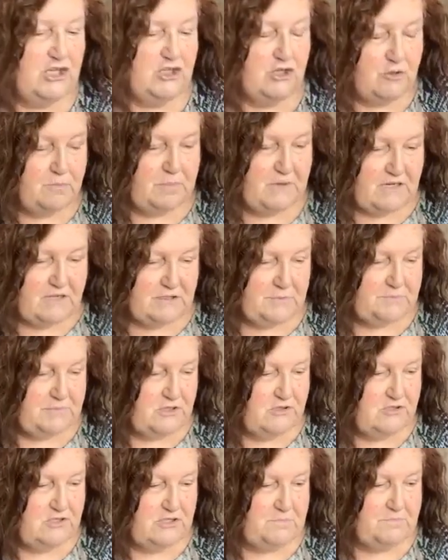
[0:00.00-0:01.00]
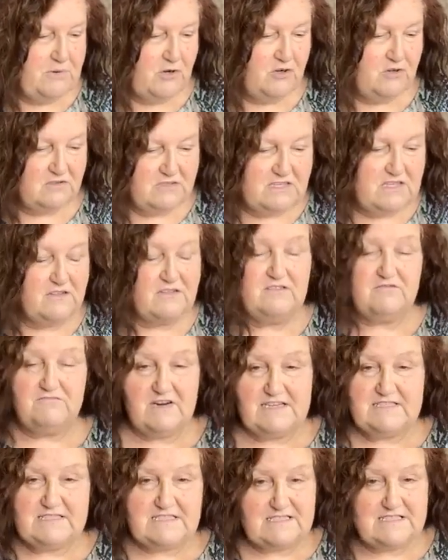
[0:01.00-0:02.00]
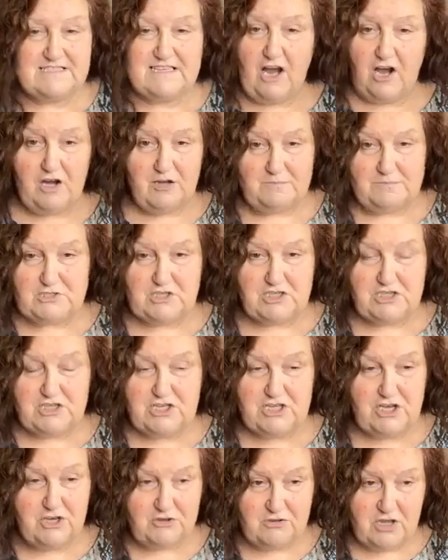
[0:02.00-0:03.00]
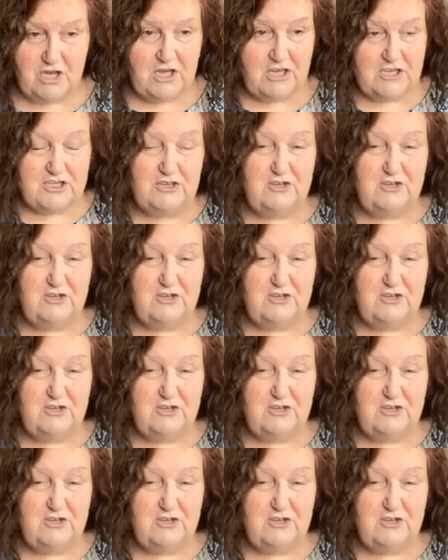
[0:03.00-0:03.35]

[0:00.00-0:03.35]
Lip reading: You buy the beauty box. The rest is up to you.